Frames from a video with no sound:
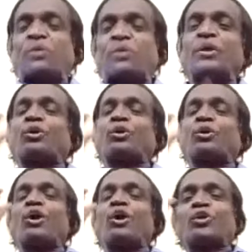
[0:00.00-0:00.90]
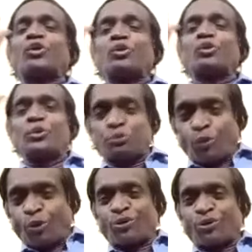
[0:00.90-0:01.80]
When you contribute
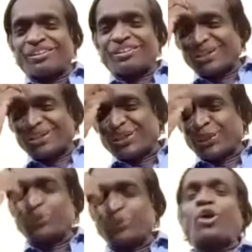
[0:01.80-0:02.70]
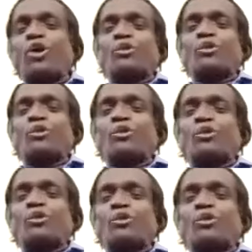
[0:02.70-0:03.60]
more, you will
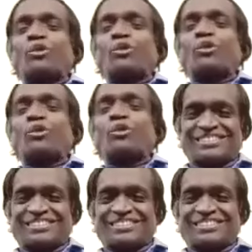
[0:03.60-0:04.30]
automatically become famous.